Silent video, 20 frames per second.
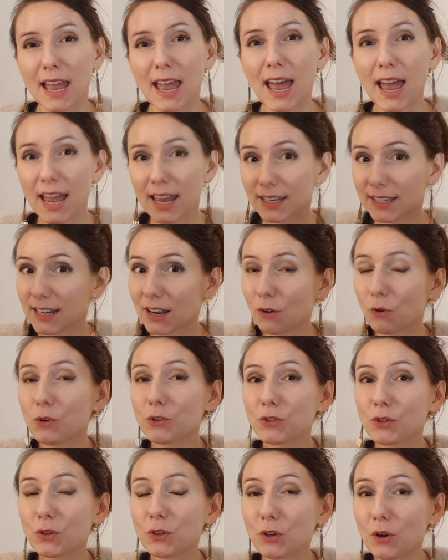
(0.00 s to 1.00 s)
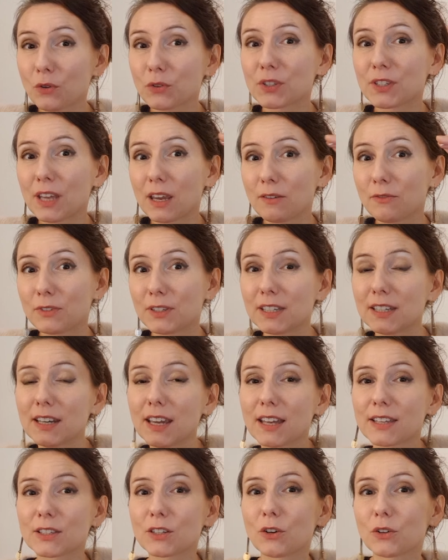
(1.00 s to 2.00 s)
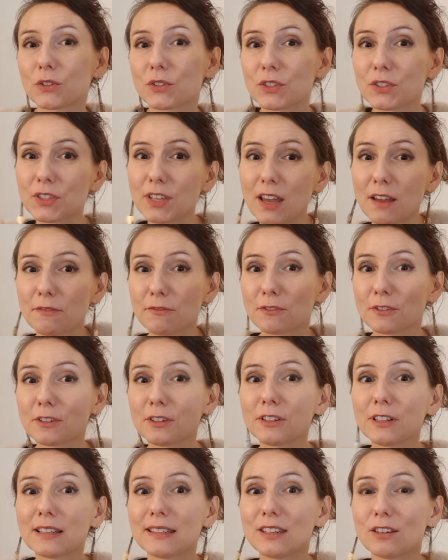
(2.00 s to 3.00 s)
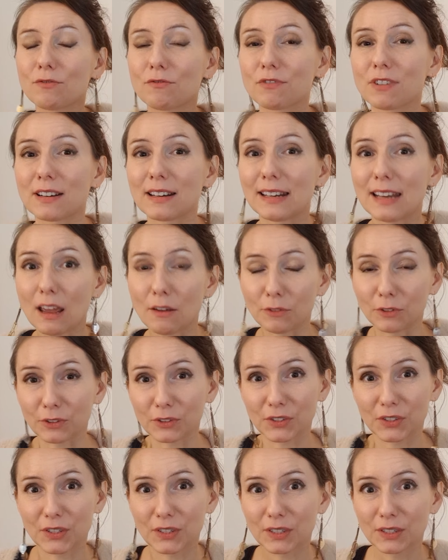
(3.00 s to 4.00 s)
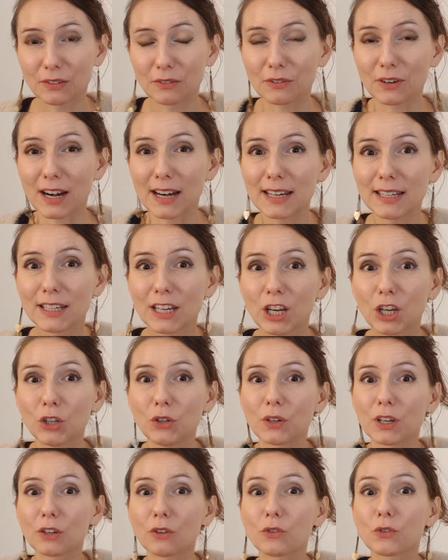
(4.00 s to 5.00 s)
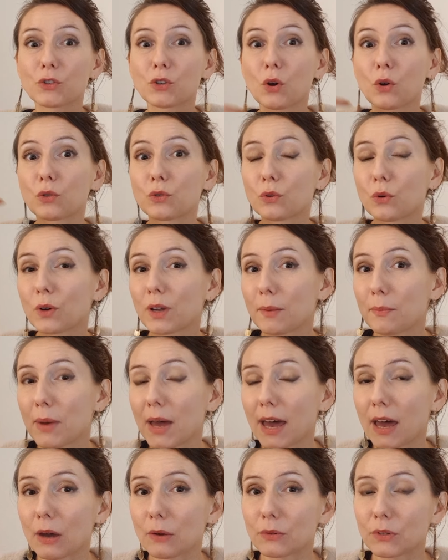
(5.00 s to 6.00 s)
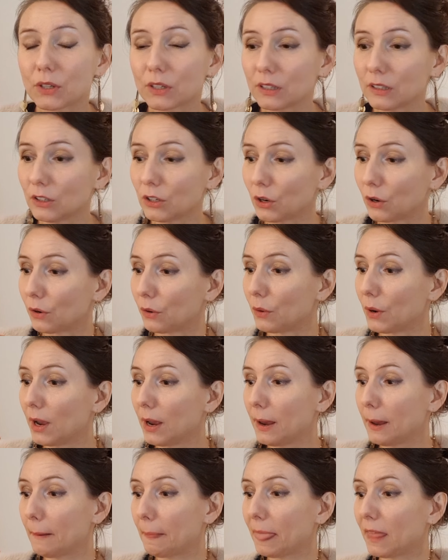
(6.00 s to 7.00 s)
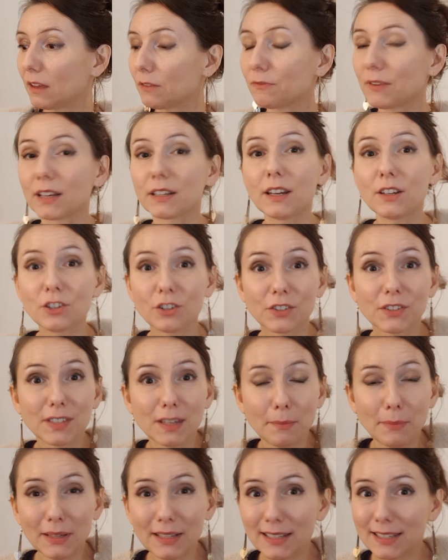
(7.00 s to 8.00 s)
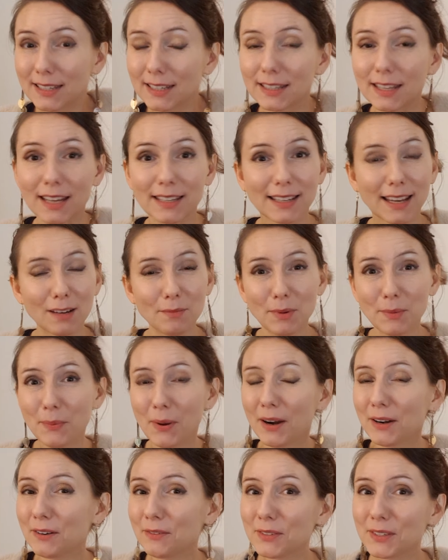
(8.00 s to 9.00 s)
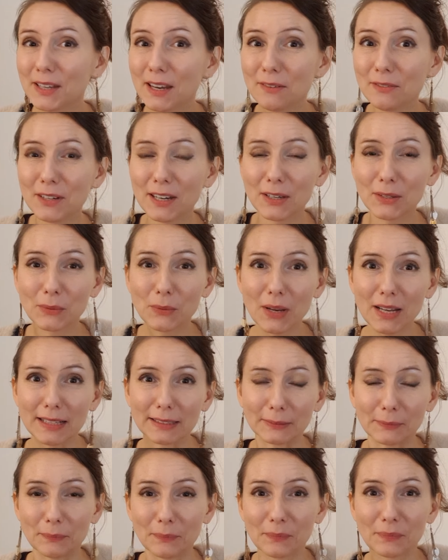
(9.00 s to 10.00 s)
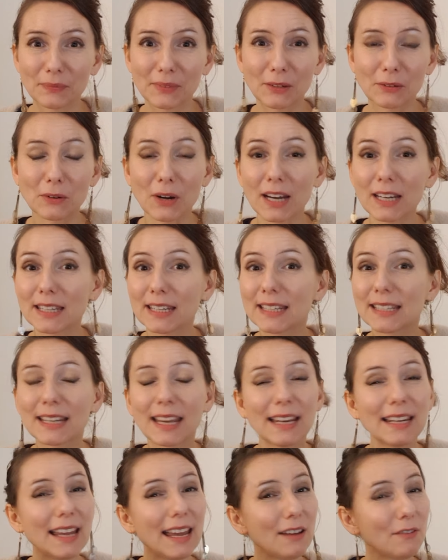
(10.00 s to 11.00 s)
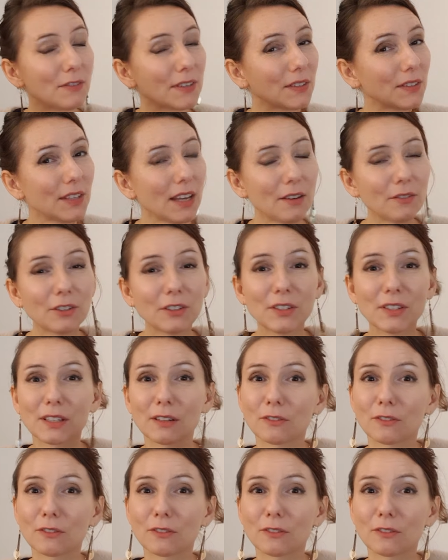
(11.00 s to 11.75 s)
And also, you know, safety has got several different levels, right? You can also talk about, you know, the financial stability that can be part of safety as well, right? It can have several